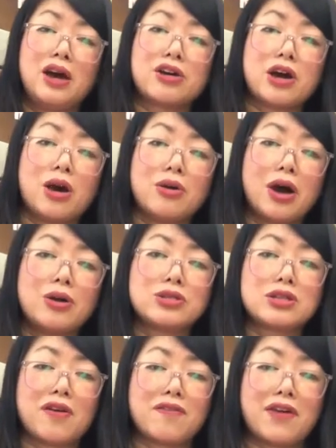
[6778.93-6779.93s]
a
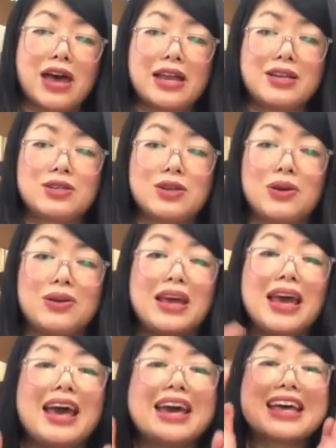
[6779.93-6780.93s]
co-host very soon.
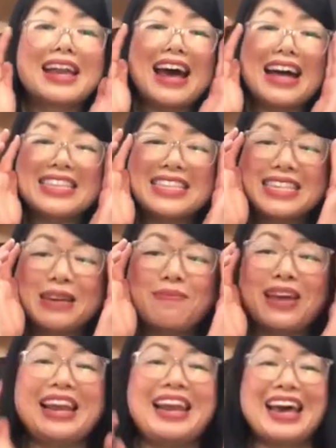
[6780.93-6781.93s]
Grazie
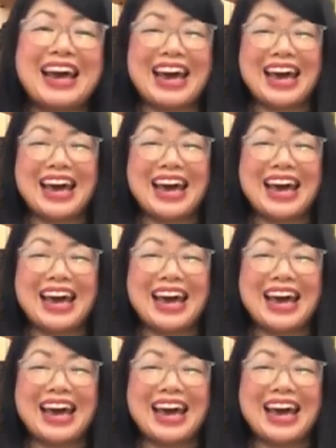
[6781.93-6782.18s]
mille.